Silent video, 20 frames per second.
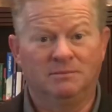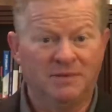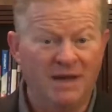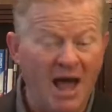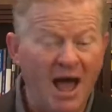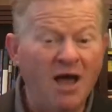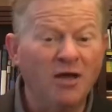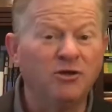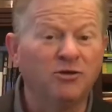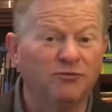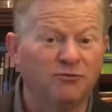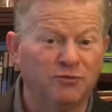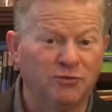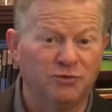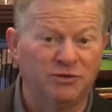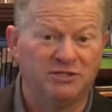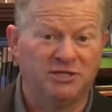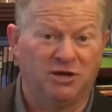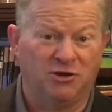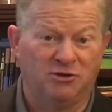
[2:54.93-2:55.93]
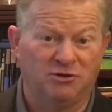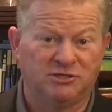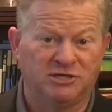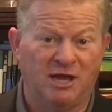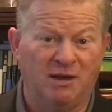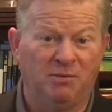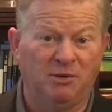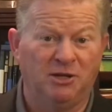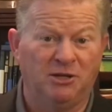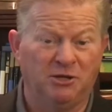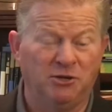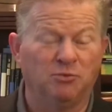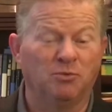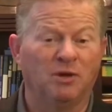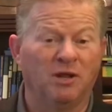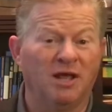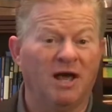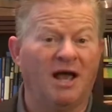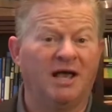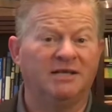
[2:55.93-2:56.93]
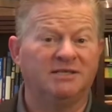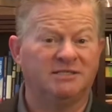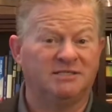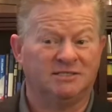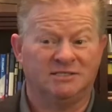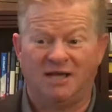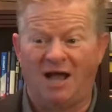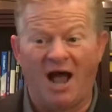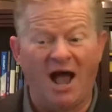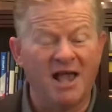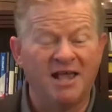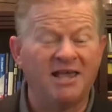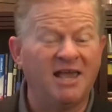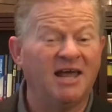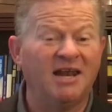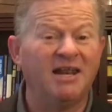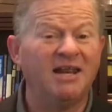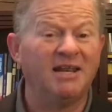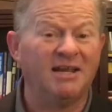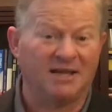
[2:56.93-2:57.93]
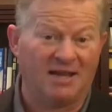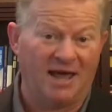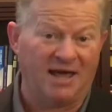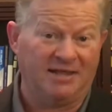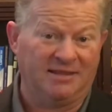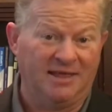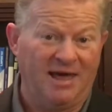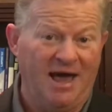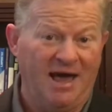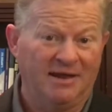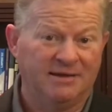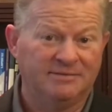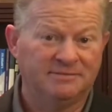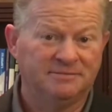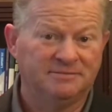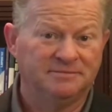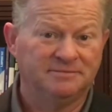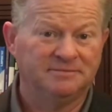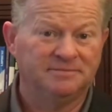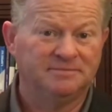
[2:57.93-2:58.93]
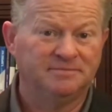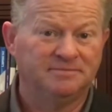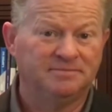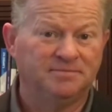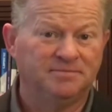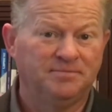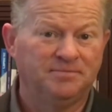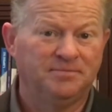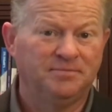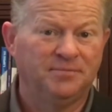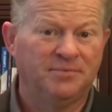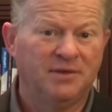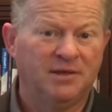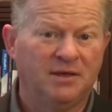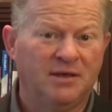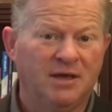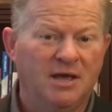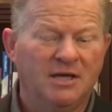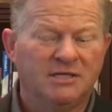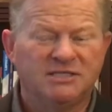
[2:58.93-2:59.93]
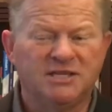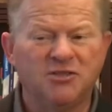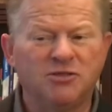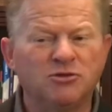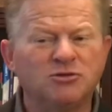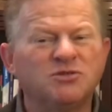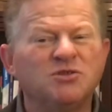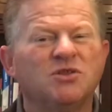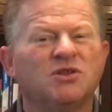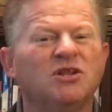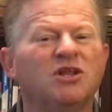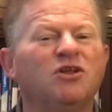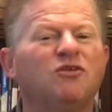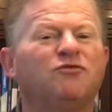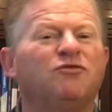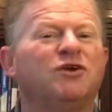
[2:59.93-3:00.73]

now your food is at your table and you realize, I can't eat it like that. See, these are the little